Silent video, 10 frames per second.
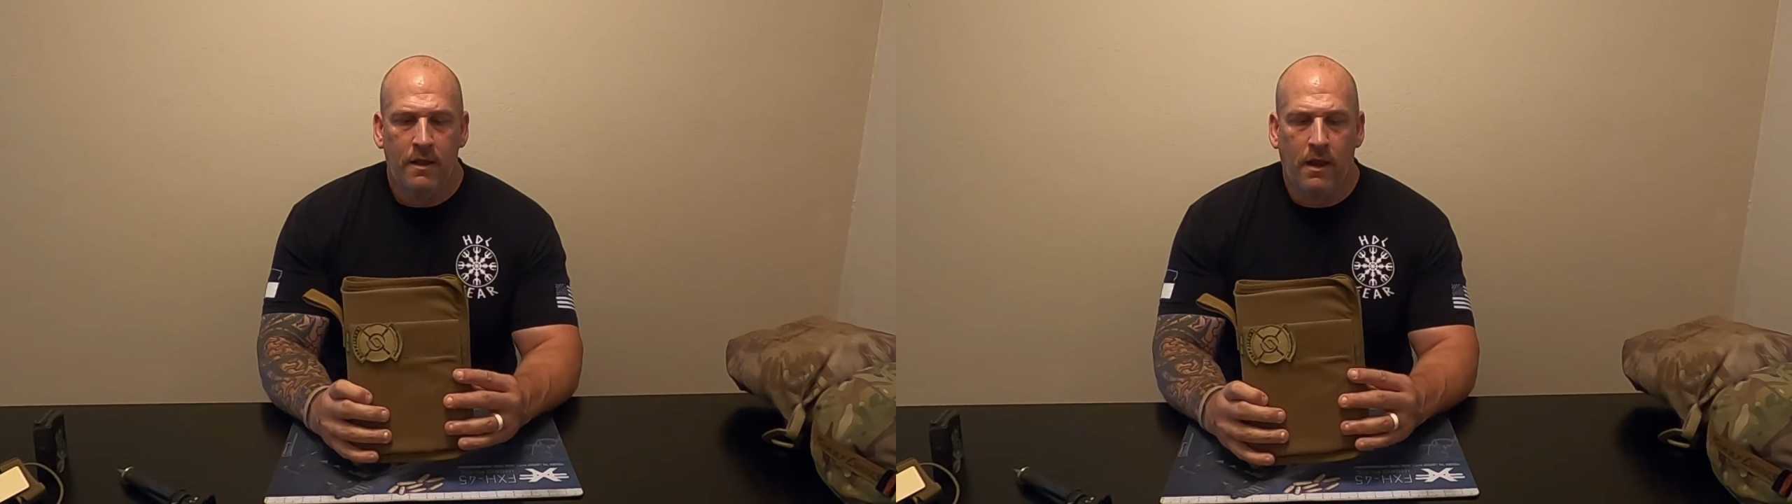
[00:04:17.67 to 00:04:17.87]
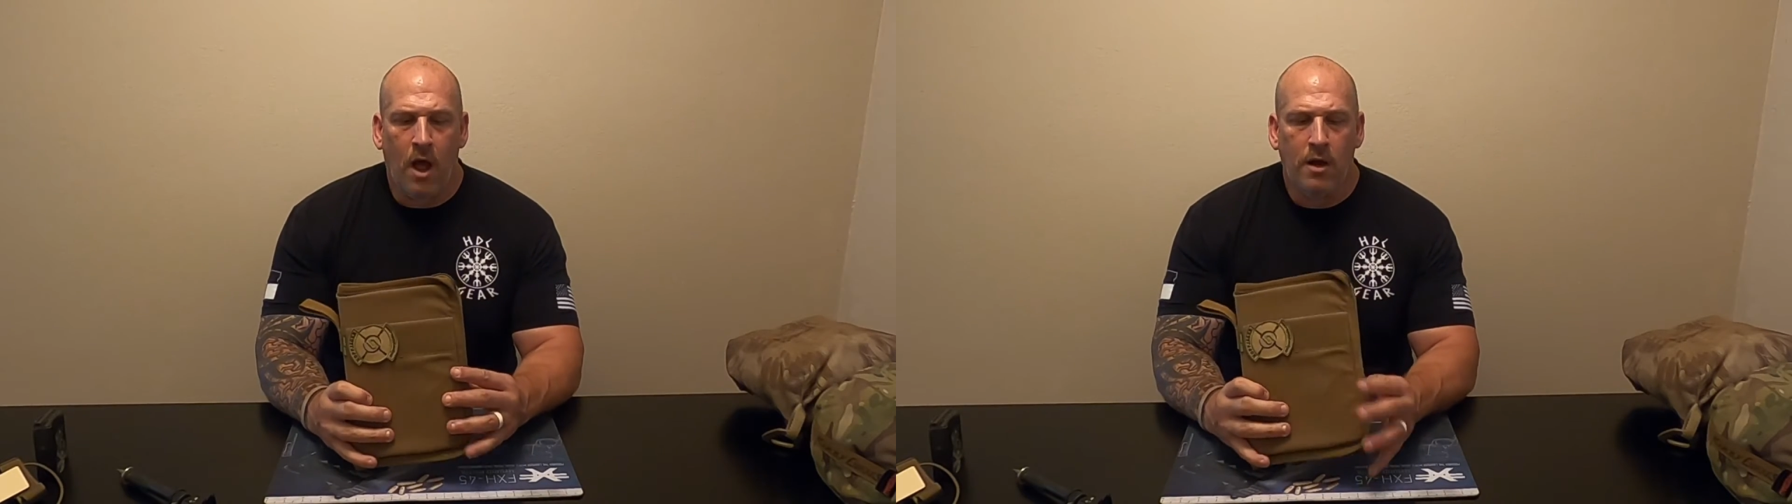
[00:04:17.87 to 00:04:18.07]

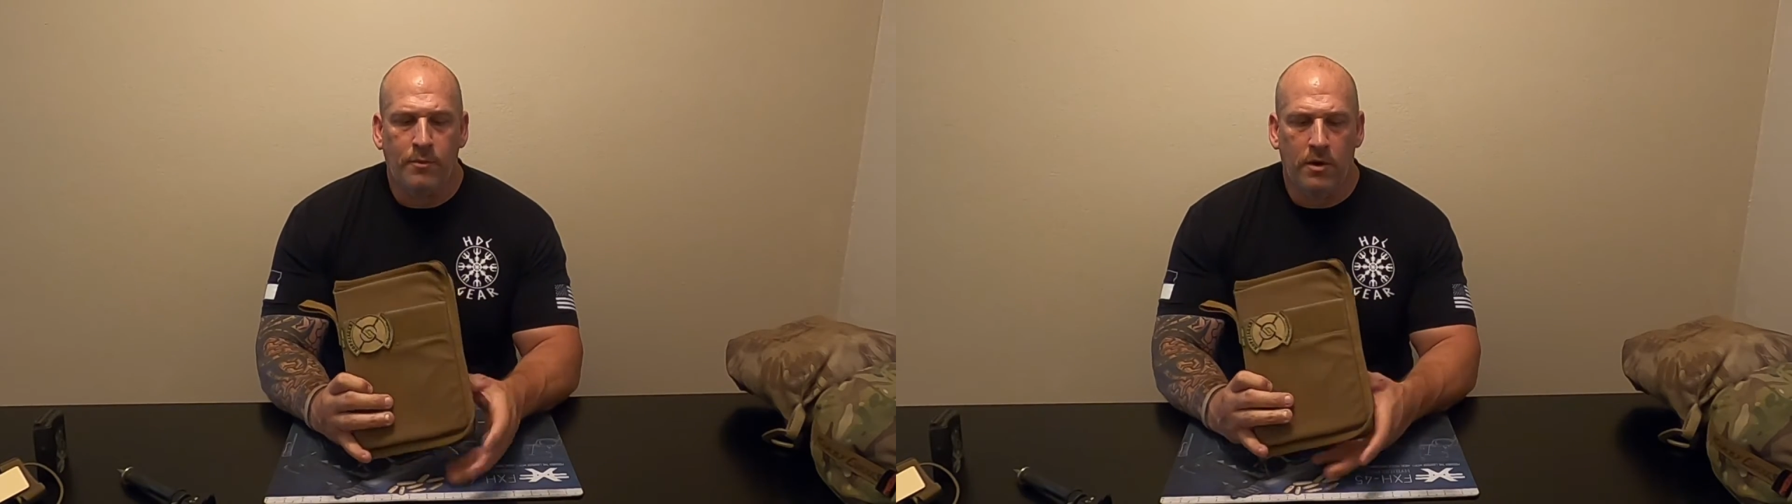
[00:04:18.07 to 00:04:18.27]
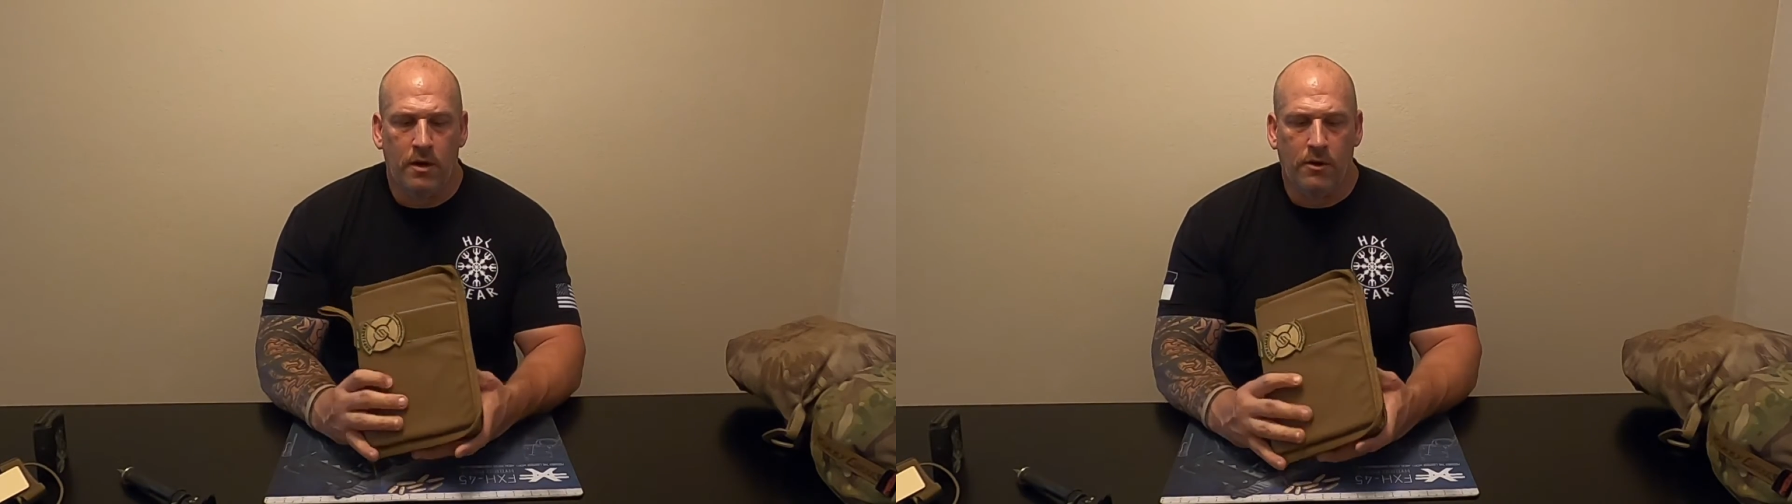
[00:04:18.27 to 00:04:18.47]

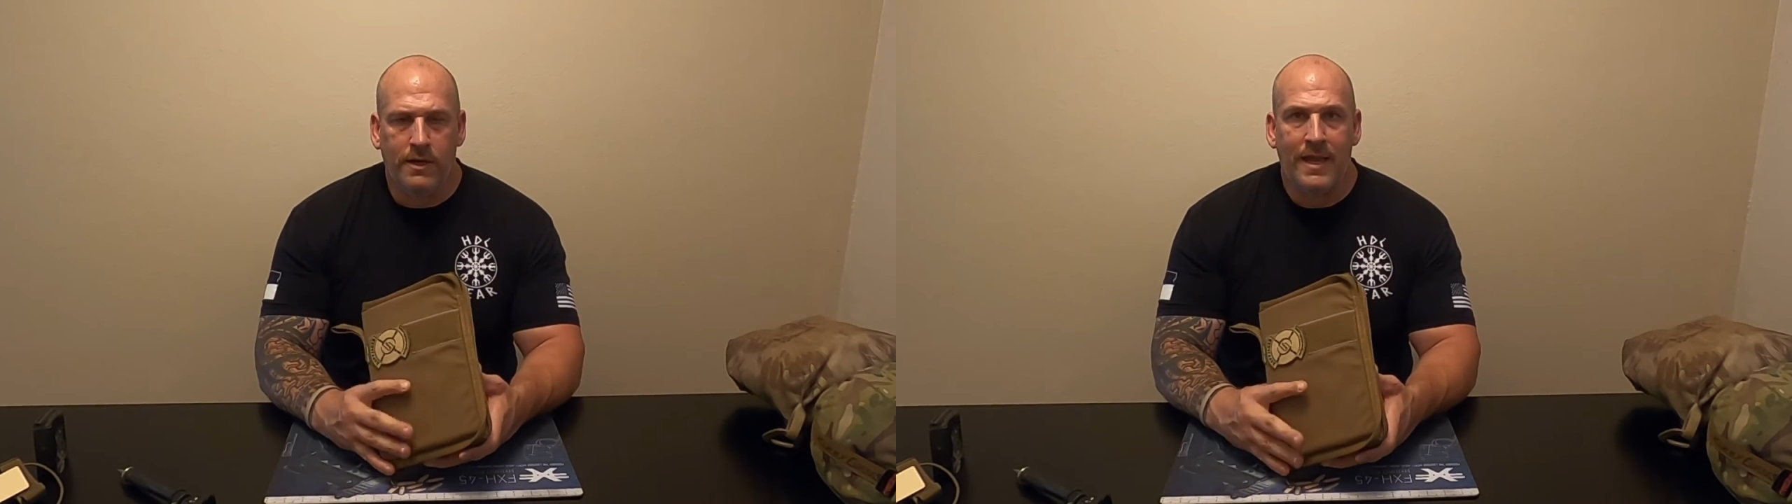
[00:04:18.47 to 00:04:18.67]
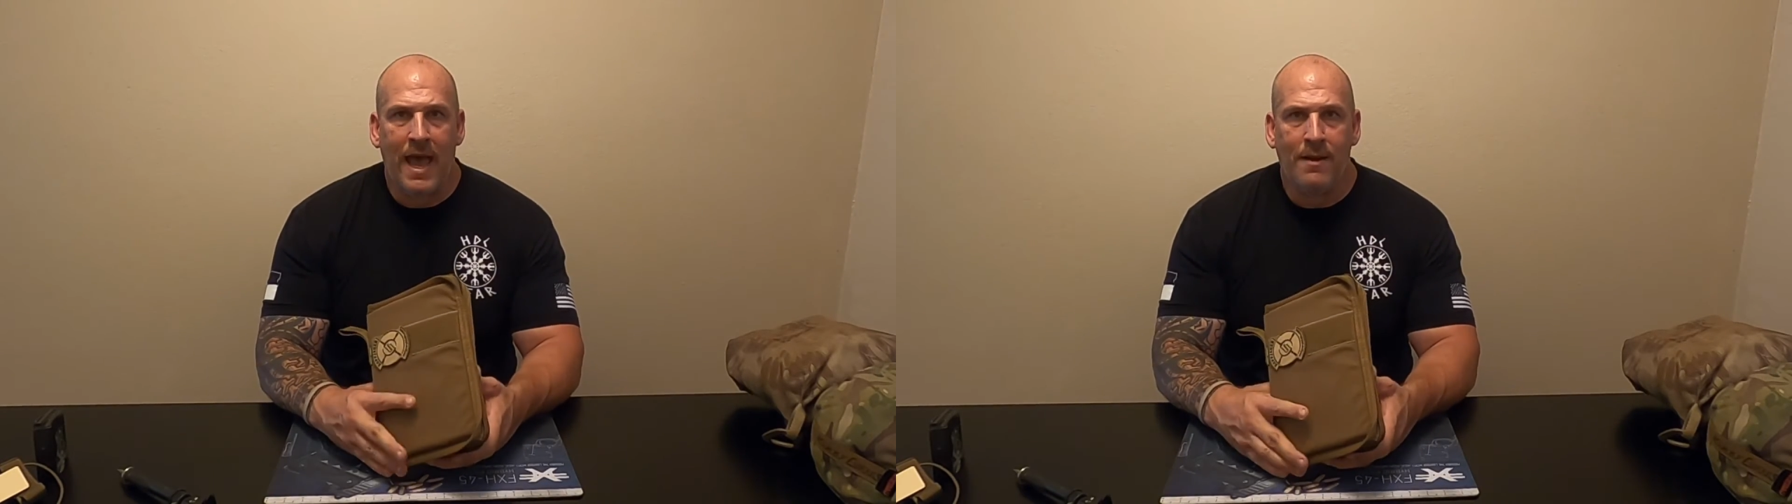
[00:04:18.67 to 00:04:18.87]
logbook or
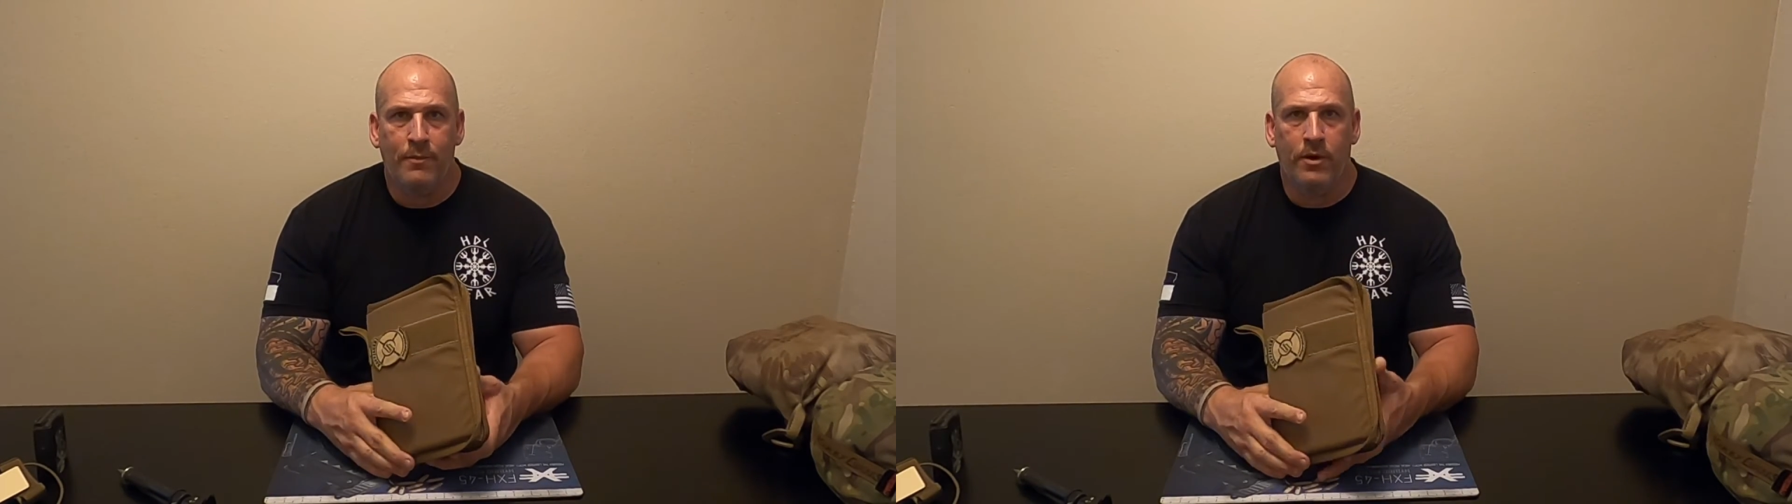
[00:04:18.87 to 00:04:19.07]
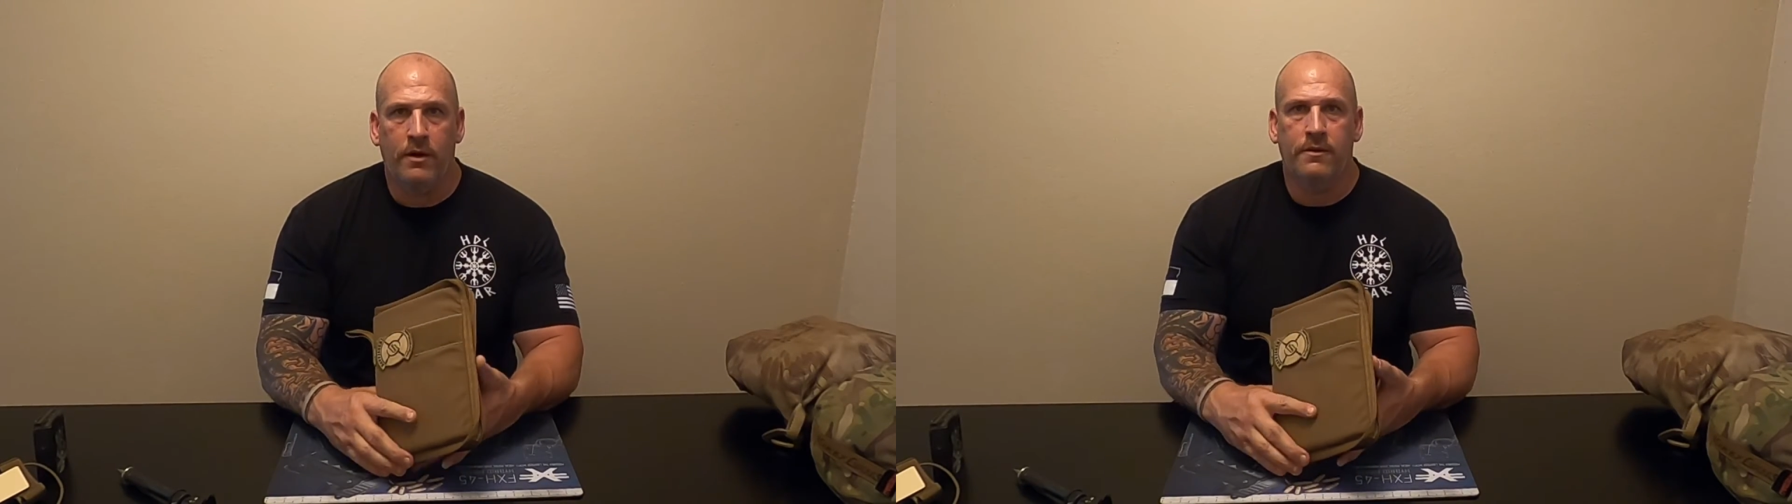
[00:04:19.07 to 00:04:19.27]
a data book.